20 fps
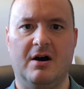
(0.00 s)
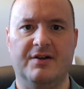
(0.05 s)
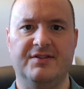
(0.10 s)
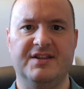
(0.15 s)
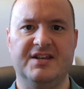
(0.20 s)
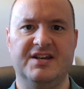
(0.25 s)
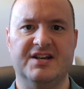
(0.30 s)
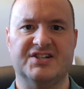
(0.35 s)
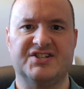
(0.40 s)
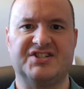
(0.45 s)

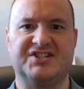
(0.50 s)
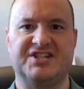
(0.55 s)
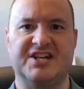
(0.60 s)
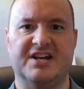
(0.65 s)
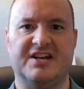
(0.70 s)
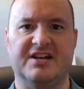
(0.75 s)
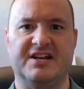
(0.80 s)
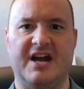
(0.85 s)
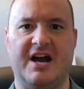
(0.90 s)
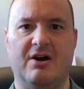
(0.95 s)
on the uh,
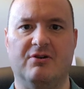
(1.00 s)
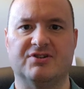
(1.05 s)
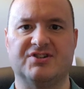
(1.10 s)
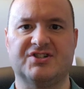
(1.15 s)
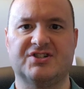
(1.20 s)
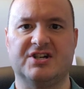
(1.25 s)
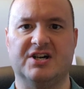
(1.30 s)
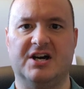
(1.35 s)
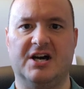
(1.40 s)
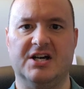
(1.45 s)
second
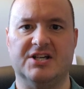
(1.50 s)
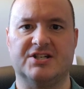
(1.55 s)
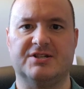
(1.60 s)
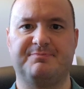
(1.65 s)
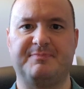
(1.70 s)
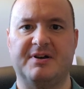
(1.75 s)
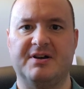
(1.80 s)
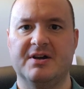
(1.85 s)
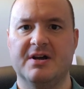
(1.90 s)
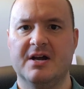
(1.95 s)
house
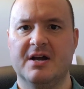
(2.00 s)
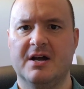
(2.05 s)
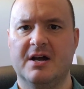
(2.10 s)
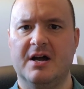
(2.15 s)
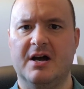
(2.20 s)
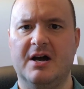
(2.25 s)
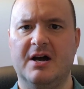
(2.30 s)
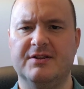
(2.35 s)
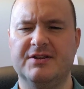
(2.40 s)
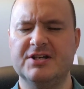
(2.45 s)
cusp.
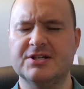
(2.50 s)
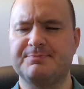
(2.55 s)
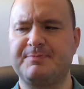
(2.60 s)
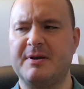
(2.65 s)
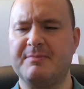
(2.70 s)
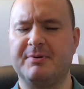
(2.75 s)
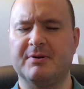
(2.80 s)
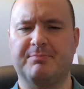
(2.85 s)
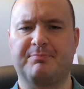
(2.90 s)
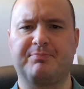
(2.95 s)
Uh, these
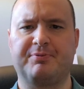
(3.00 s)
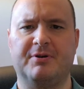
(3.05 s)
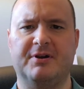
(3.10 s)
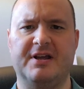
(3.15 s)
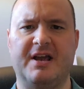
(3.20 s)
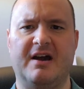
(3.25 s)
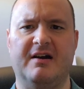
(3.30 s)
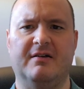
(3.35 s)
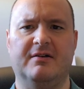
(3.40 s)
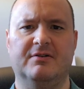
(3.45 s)
people
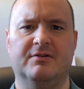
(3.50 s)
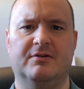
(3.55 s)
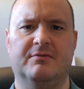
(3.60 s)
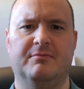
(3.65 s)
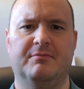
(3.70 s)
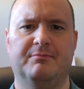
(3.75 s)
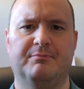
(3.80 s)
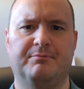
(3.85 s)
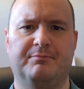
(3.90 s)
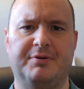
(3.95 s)
pretty
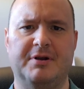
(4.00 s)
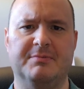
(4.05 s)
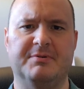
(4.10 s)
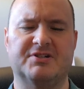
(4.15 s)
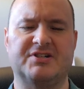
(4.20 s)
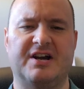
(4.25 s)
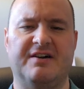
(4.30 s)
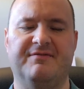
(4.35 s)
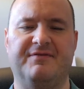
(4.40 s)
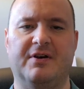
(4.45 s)
ha- pretty
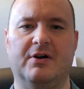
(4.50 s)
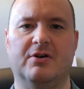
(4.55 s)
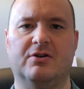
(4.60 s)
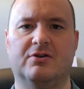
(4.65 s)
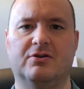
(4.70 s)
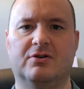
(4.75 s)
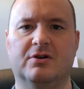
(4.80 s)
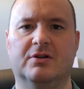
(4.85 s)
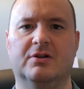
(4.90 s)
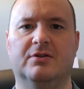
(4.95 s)
much have
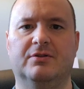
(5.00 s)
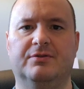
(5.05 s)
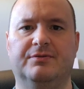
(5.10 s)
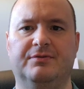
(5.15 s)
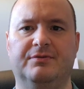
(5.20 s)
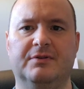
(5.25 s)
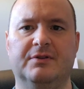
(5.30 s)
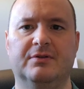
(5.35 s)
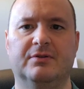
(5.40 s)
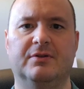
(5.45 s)
a
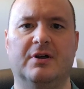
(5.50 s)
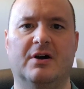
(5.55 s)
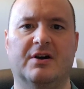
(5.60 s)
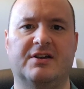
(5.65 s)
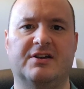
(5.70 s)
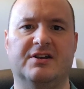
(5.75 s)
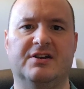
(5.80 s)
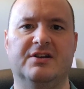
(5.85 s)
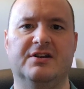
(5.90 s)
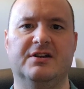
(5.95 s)
good
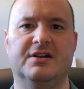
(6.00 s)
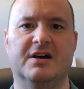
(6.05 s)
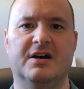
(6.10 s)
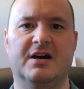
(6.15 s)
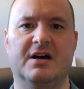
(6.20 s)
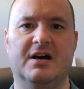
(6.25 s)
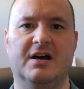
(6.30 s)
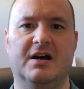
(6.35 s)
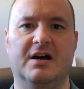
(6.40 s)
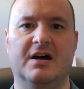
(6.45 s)
luck in
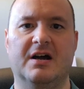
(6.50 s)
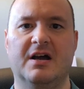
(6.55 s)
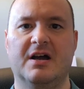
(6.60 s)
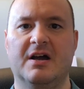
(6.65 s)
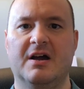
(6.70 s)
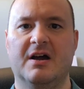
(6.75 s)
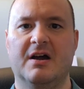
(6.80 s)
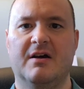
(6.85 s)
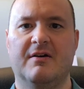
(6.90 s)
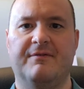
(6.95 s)
uh,
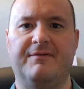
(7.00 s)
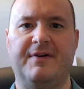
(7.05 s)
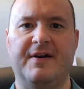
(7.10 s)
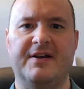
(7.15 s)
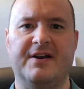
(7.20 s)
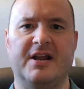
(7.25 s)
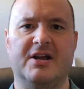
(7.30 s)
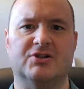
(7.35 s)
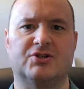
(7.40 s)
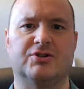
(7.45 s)

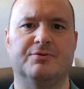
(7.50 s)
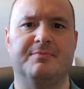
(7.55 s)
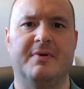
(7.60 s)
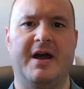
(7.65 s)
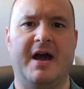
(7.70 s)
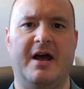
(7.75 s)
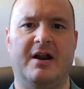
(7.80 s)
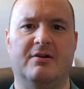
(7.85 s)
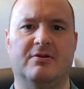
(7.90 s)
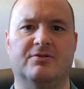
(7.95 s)
financial
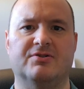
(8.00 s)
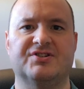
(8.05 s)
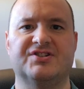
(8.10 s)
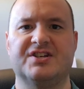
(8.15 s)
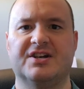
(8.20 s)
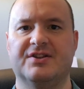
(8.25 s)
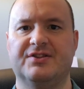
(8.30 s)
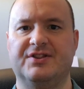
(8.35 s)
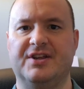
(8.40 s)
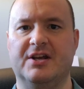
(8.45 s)

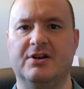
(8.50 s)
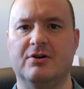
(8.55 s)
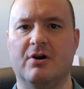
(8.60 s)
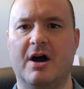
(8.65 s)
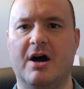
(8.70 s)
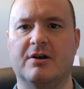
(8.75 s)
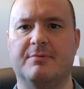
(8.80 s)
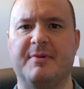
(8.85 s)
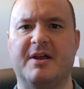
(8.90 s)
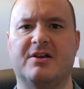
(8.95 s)
matters. They
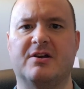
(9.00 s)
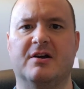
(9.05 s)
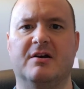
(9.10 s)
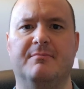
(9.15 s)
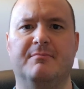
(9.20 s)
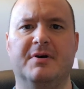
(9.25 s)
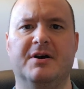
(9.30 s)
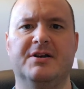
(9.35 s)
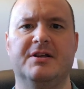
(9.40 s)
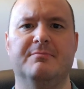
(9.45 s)
know how to make
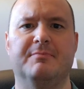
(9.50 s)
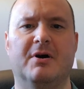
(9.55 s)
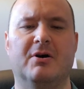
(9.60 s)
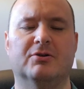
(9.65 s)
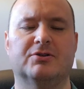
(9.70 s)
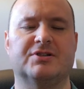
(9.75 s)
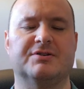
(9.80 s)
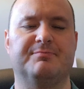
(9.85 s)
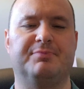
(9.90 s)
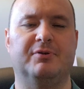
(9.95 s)
uh, money
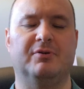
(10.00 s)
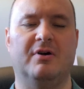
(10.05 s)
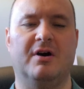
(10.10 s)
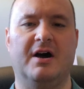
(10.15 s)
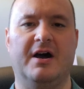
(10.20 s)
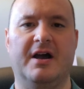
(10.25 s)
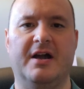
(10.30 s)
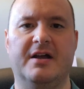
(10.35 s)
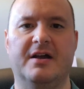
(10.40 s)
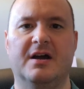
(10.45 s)

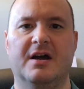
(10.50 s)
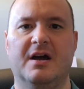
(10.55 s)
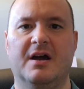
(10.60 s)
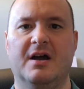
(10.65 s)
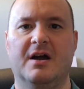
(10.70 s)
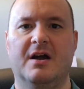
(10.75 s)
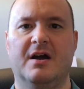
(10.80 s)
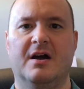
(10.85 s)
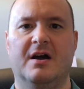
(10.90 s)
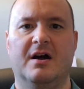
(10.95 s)
multiply.
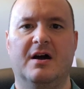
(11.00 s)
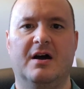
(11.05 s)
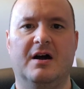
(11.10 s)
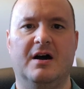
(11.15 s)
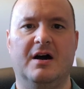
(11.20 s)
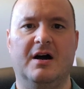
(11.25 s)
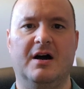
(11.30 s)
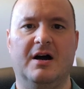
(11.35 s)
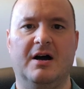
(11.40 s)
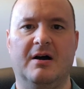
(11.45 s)

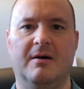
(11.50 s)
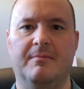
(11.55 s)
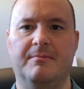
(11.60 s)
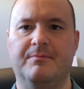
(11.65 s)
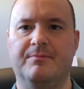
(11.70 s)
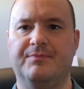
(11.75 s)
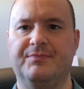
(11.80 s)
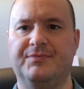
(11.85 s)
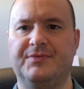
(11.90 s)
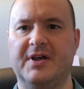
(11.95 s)

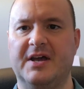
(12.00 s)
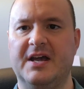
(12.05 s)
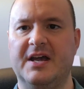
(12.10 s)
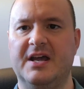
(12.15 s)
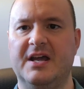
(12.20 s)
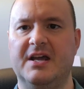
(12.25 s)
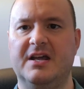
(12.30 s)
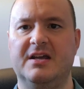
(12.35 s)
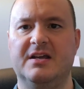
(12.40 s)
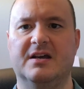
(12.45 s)
Um,
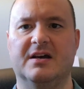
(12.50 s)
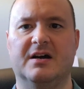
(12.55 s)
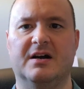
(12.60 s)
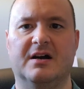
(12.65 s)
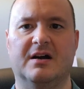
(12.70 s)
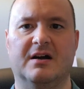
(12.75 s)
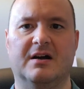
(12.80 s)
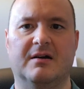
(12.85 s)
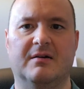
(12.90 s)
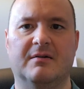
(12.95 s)
they
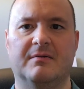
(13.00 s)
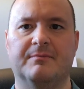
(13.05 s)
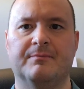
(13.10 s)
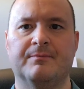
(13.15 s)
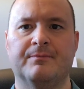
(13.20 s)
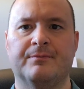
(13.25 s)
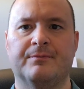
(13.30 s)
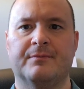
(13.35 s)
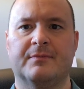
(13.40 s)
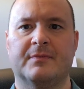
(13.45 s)
uh,